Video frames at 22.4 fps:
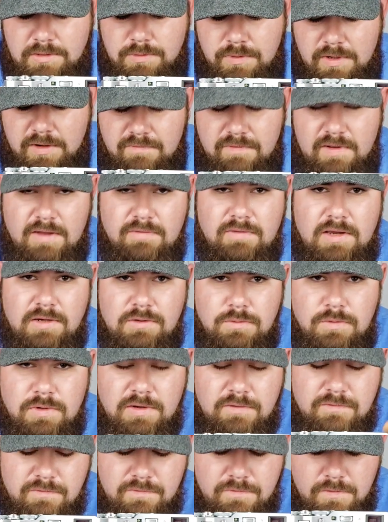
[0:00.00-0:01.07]
25, and
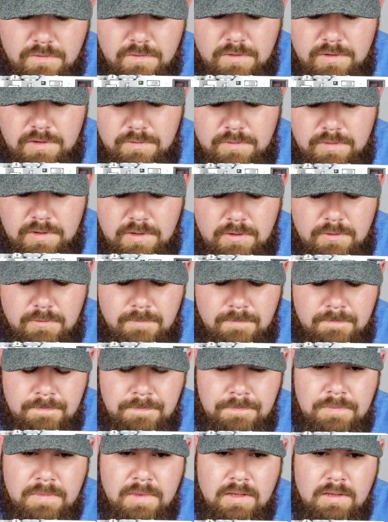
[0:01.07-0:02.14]
24. There we go.
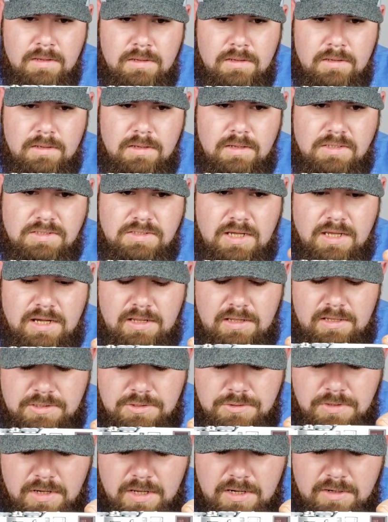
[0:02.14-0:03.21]
It's got an
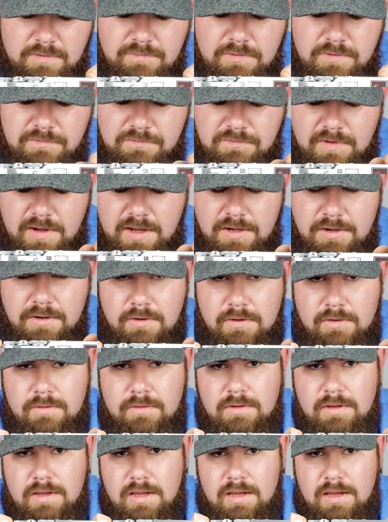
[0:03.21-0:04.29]
electronic viewfinder,
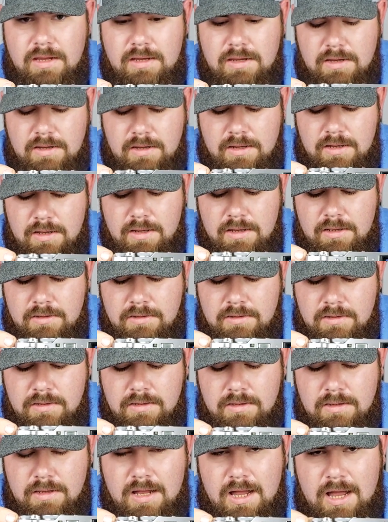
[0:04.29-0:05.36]
a
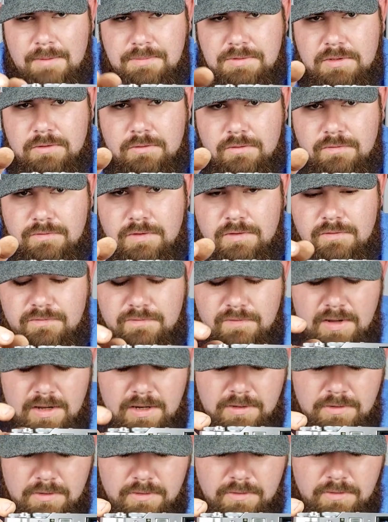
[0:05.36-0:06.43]
optical
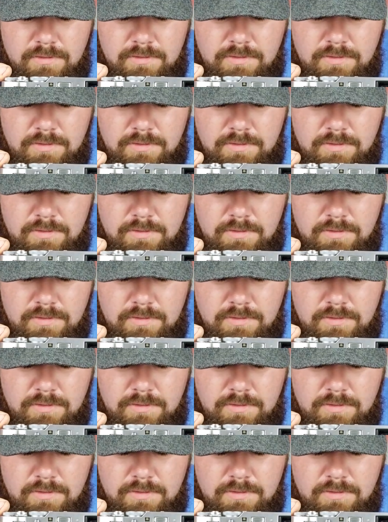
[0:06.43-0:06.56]
viewfinder,